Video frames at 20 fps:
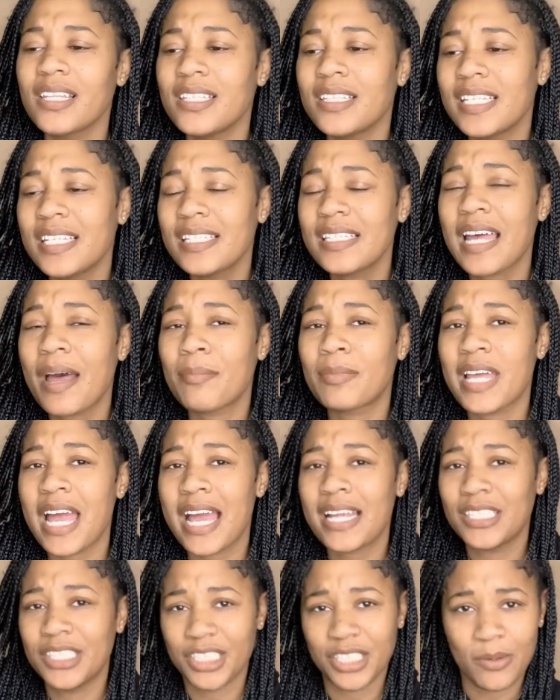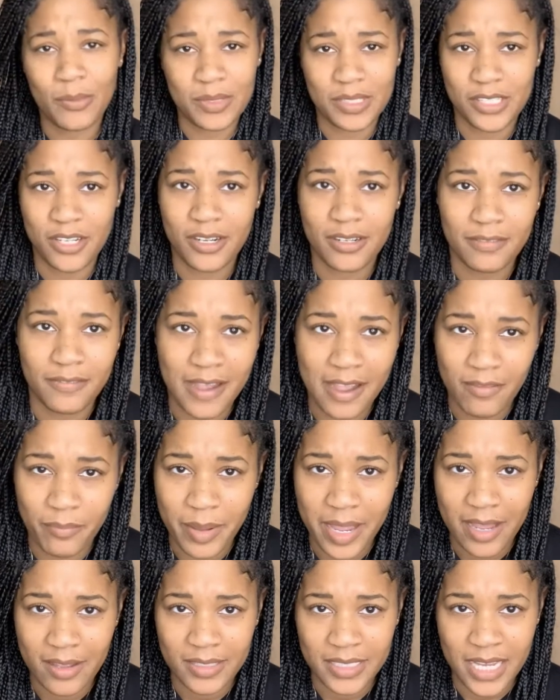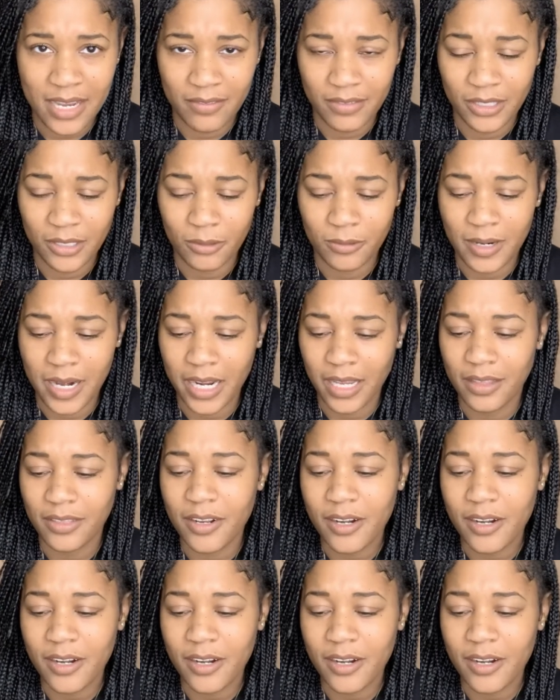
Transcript: This time last year, I was 35 pounds heavier, right?